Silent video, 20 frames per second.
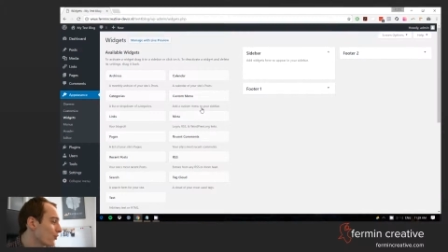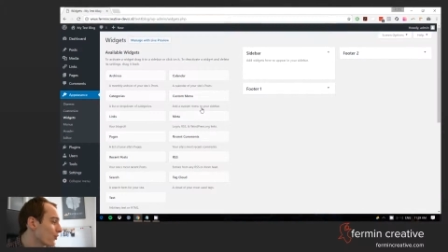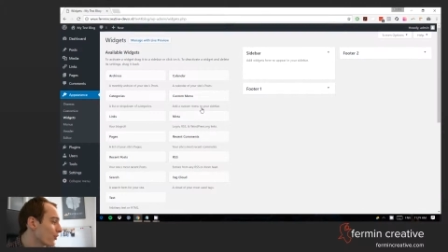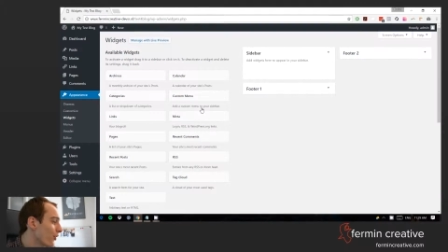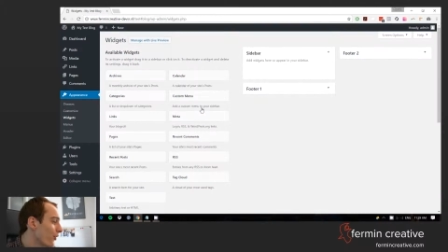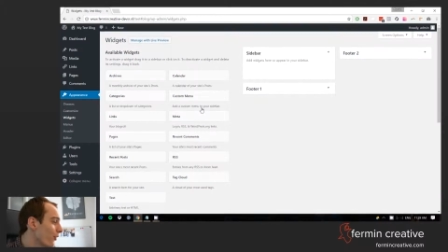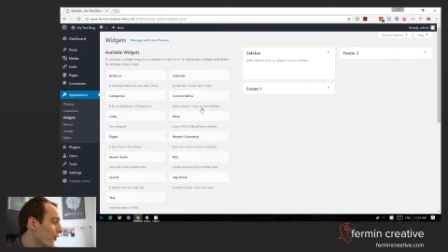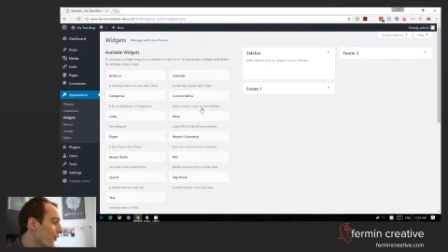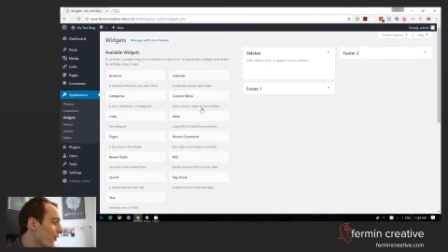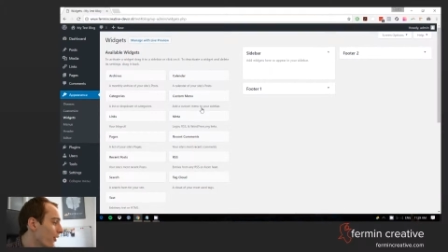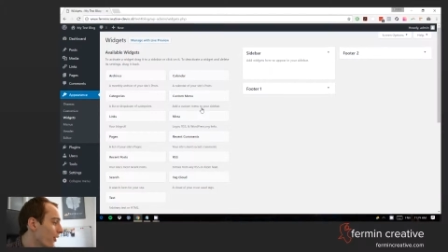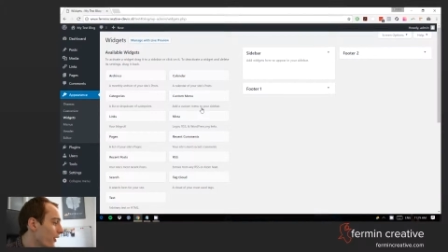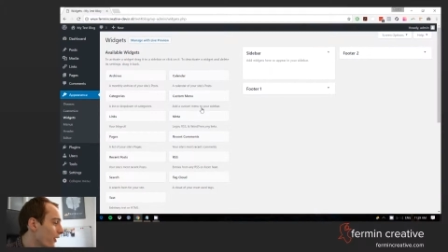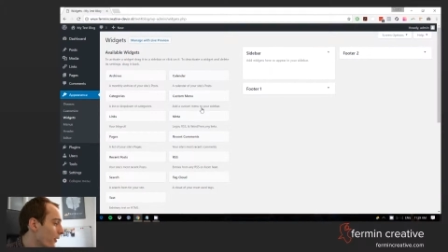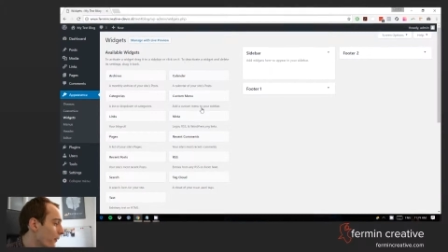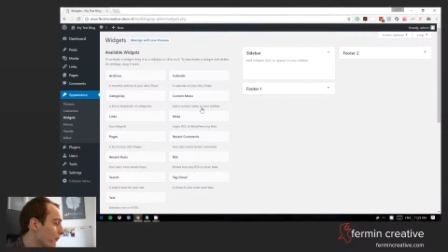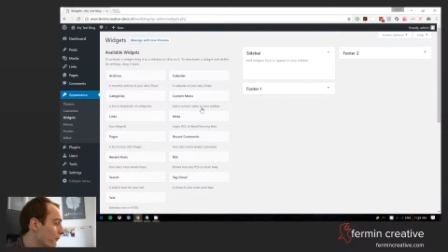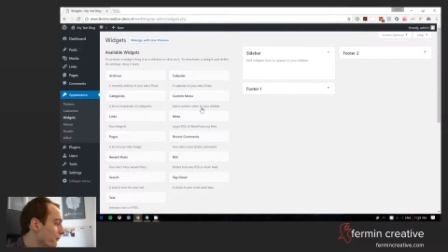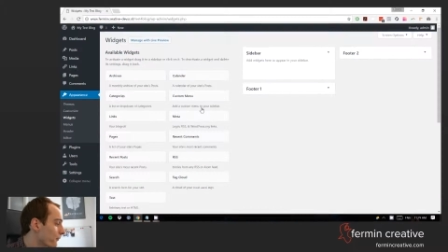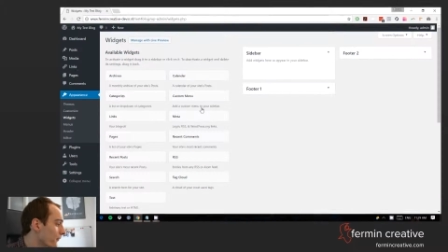So
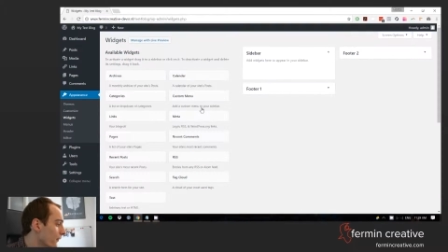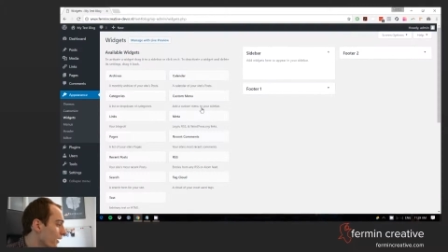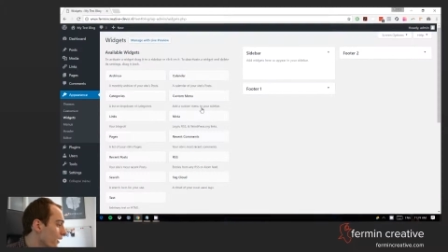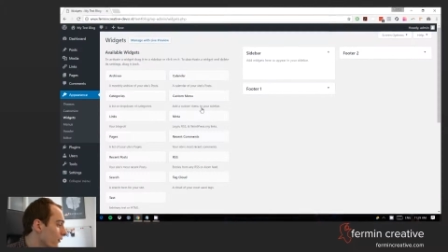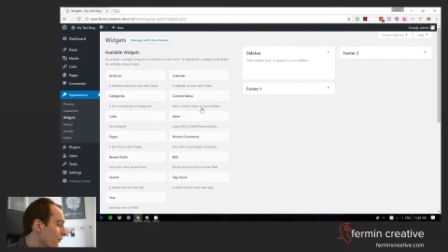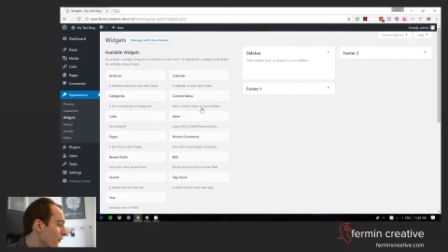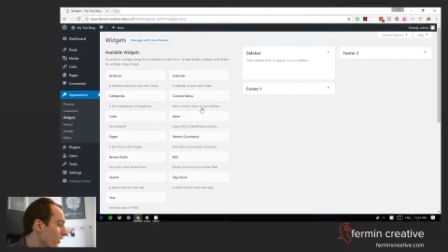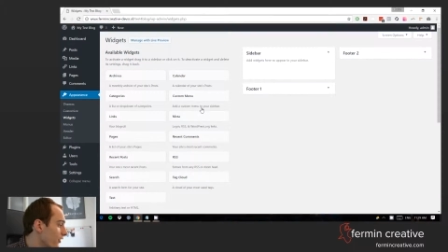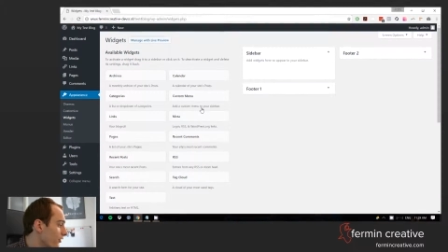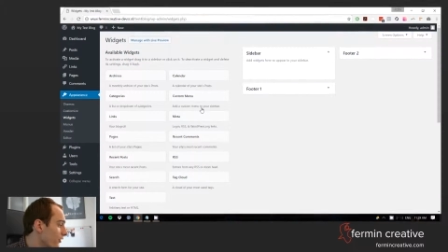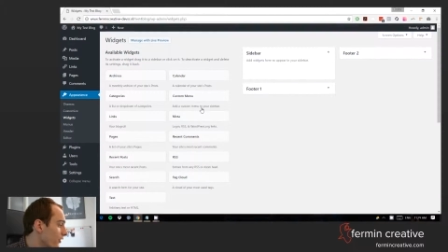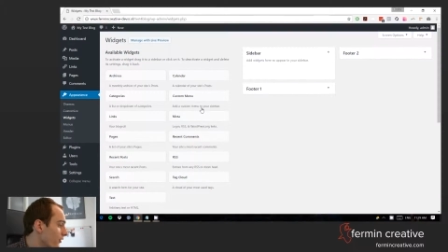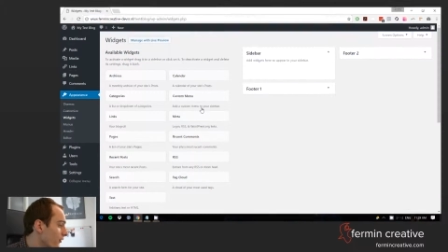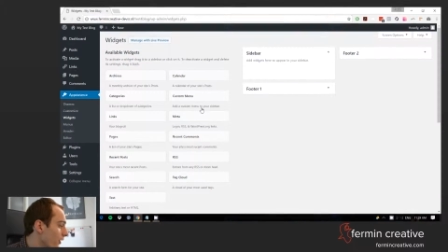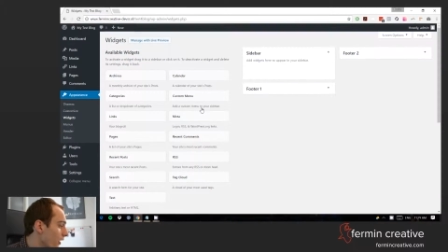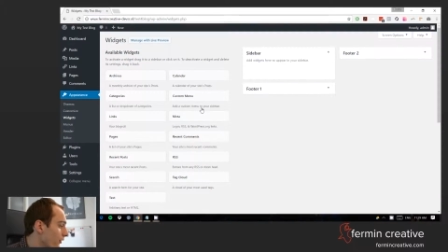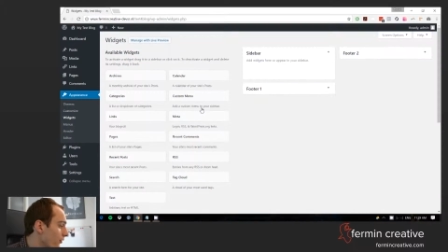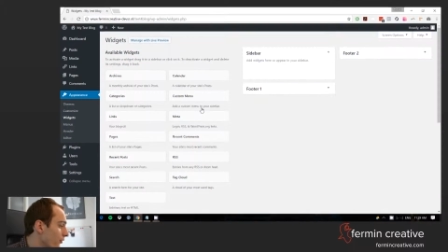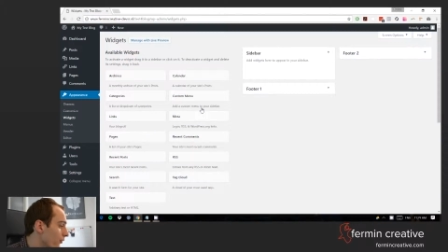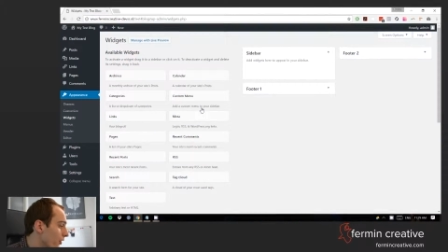right here
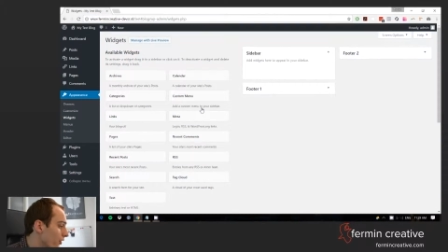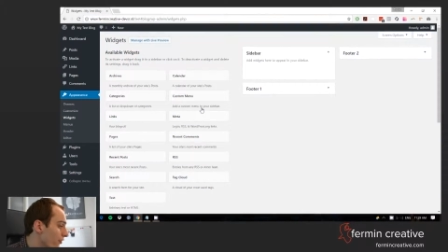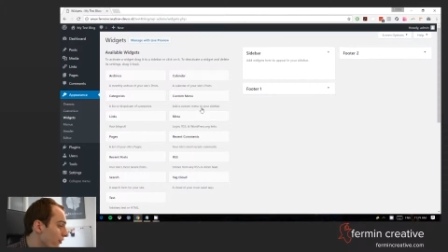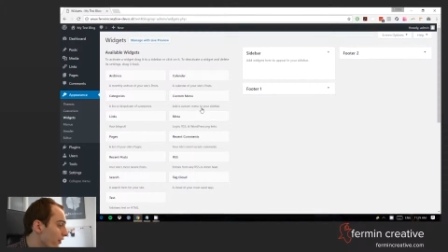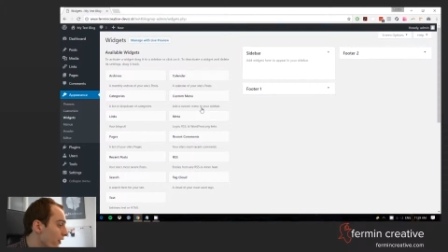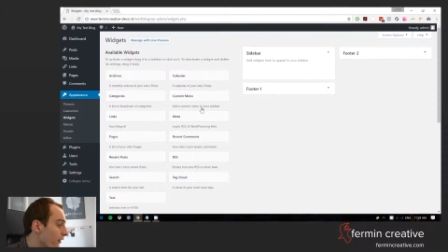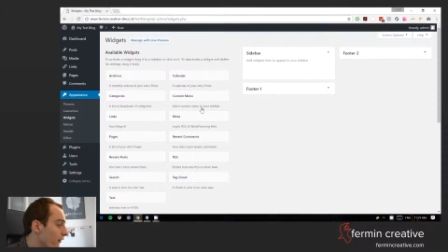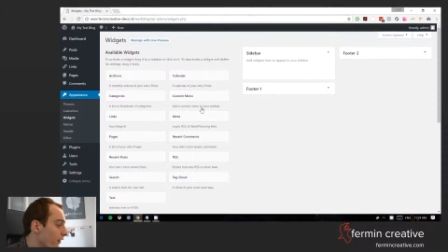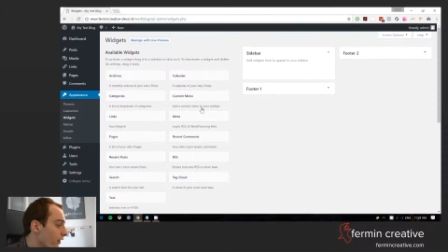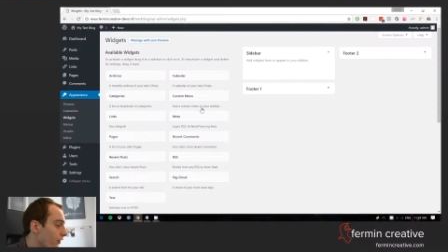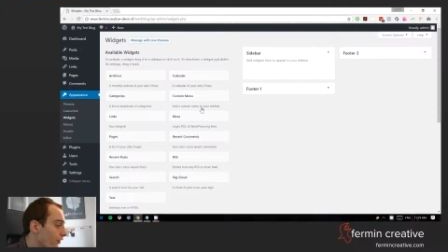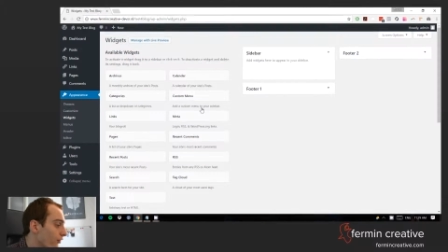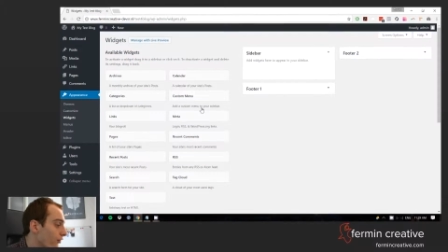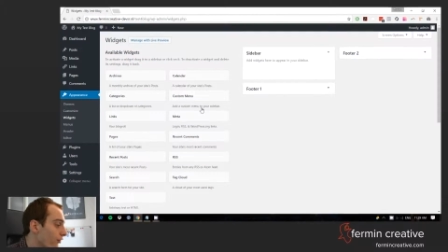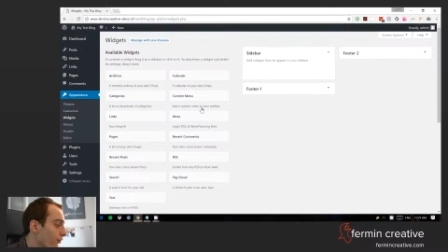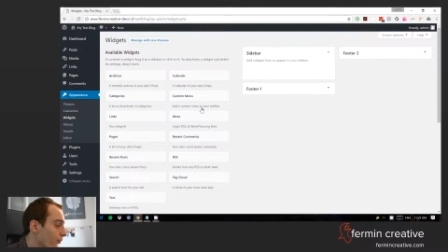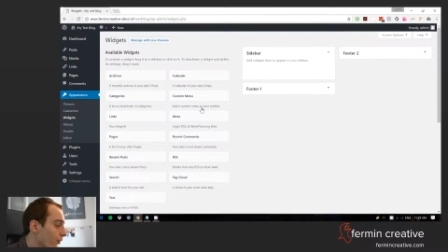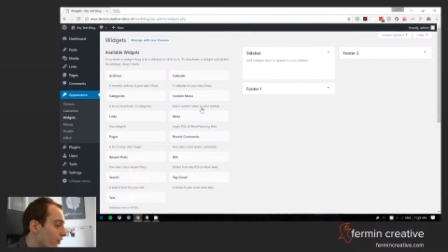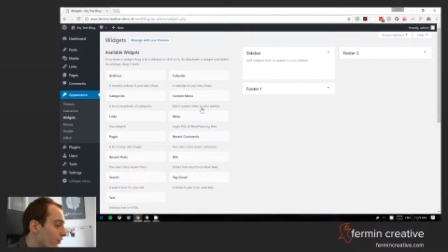we have the widget areas,